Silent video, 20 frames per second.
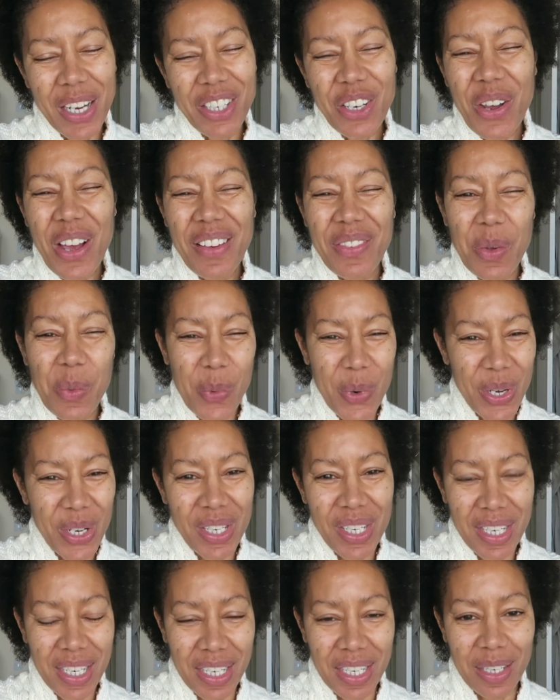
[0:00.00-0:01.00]
I don't have the
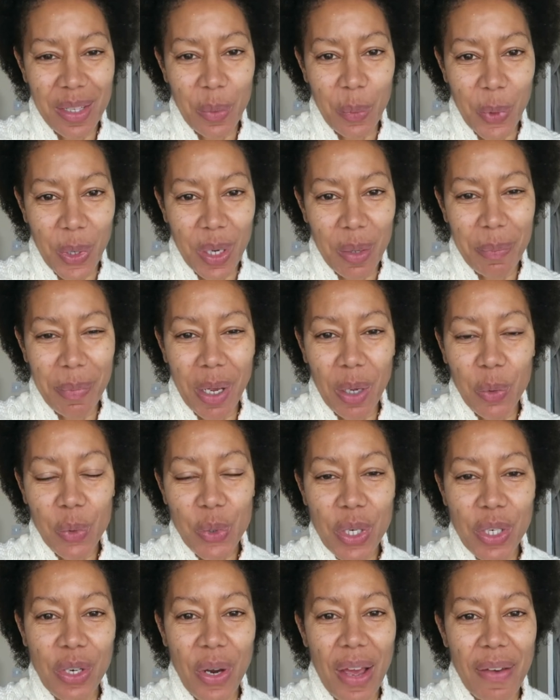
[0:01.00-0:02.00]
worst skin in the world, but I
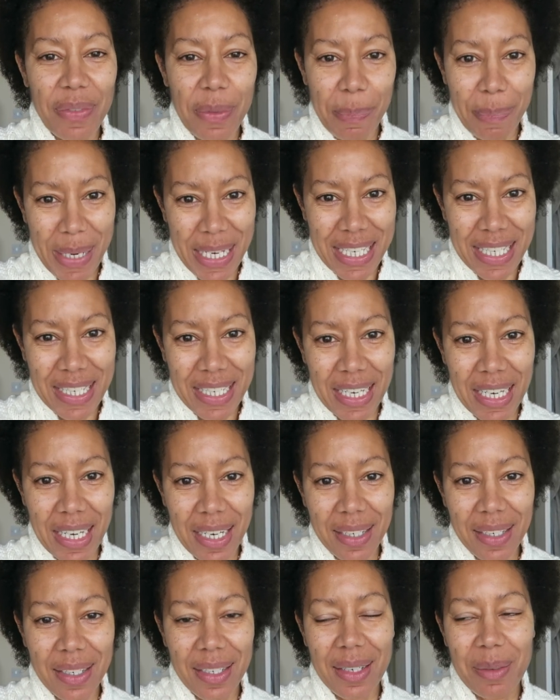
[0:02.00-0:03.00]
also don't have the best
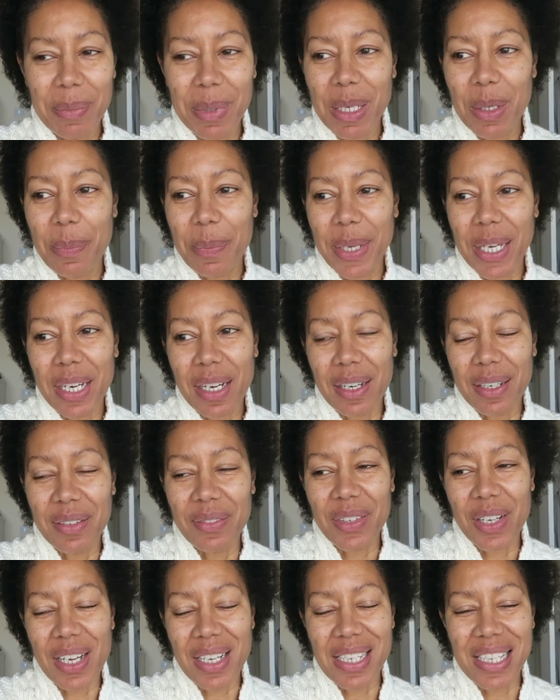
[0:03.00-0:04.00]
skin, and I'm a little bit kind
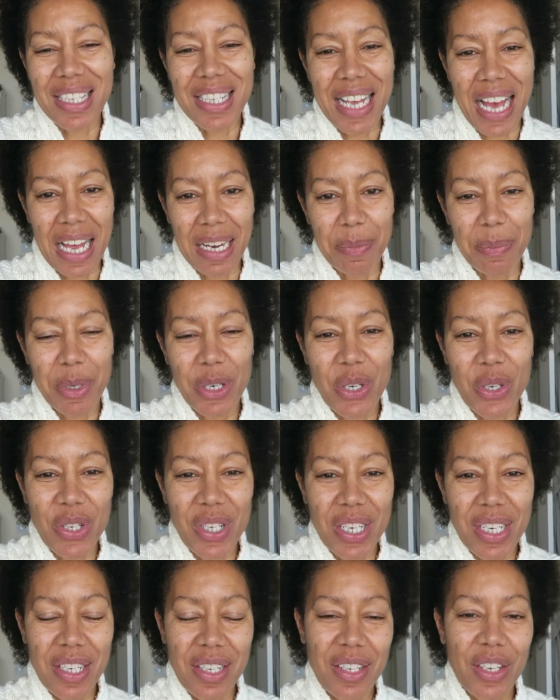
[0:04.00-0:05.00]
of like sad because
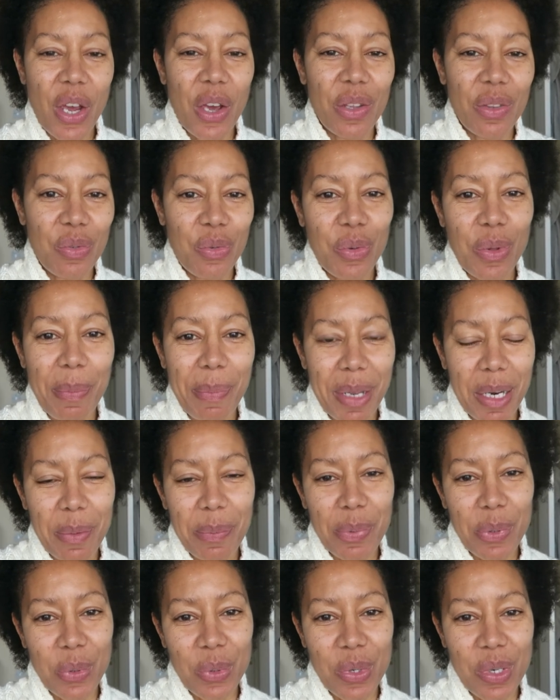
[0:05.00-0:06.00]
since going through the
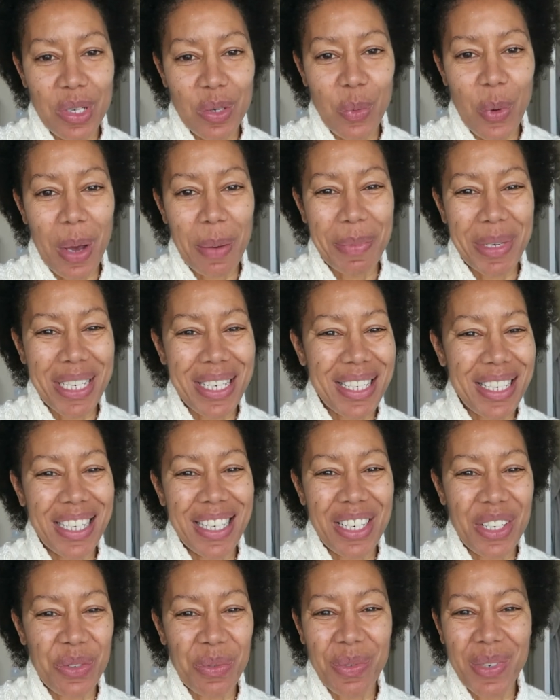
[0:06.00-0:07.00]
menopause as well, my
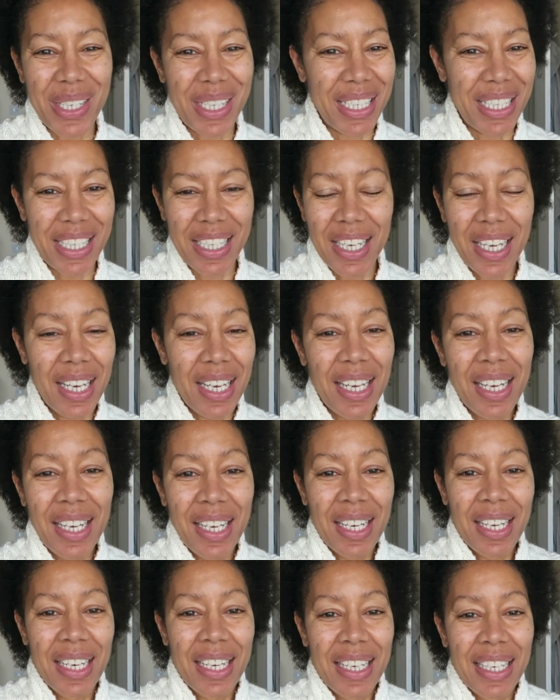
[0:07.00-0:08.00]
skin is really,
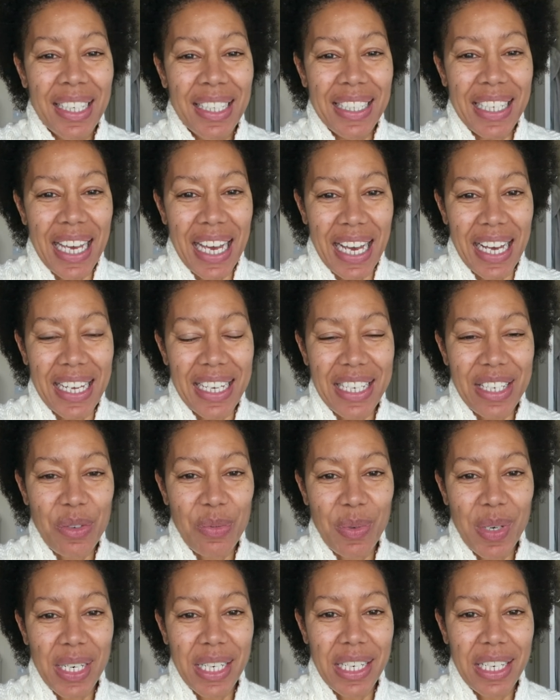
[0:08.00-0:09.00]
it's
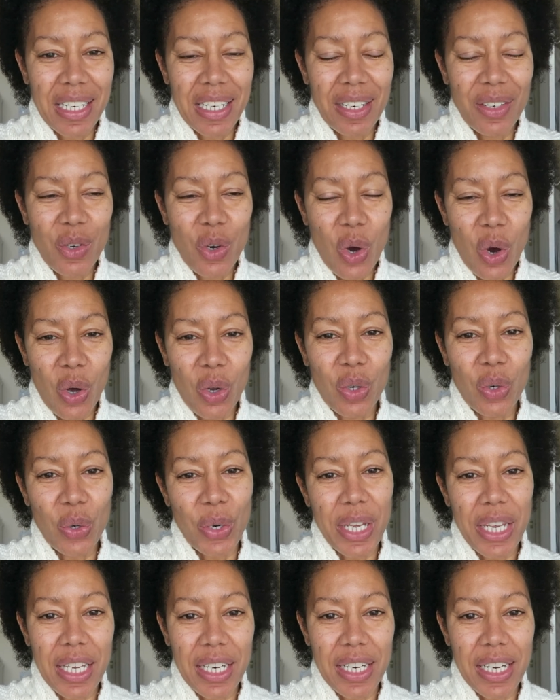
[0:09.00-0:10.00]
really not
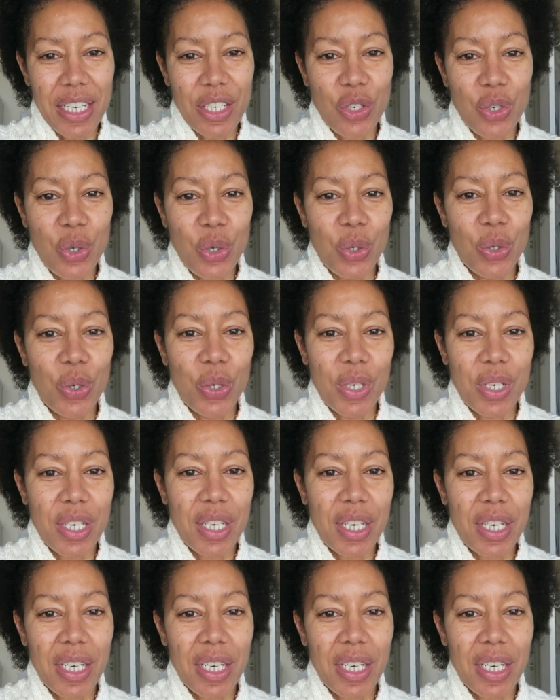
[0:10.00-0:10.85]
looking as good